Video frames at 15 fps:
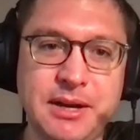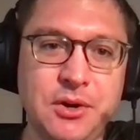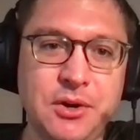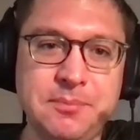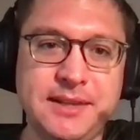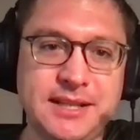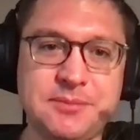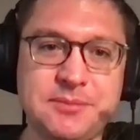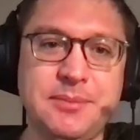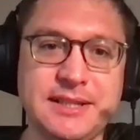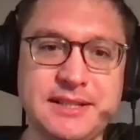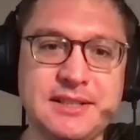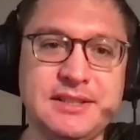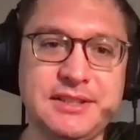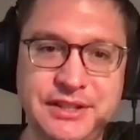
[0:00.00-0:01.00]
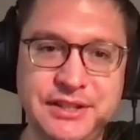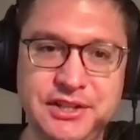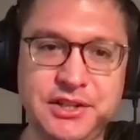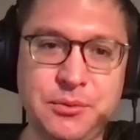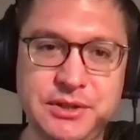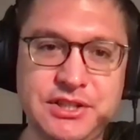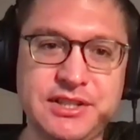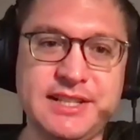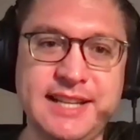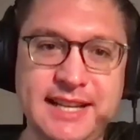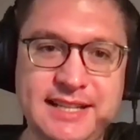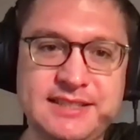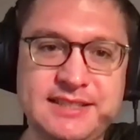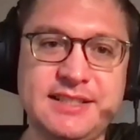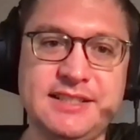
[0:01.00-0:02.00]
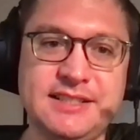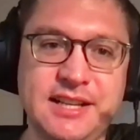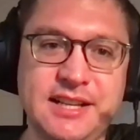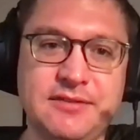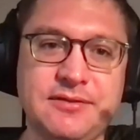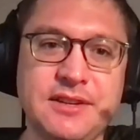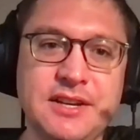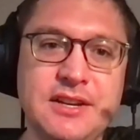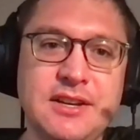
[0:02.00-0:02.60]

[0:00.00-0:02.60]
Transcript: I hope that's been clear. You know, we should test this stuff.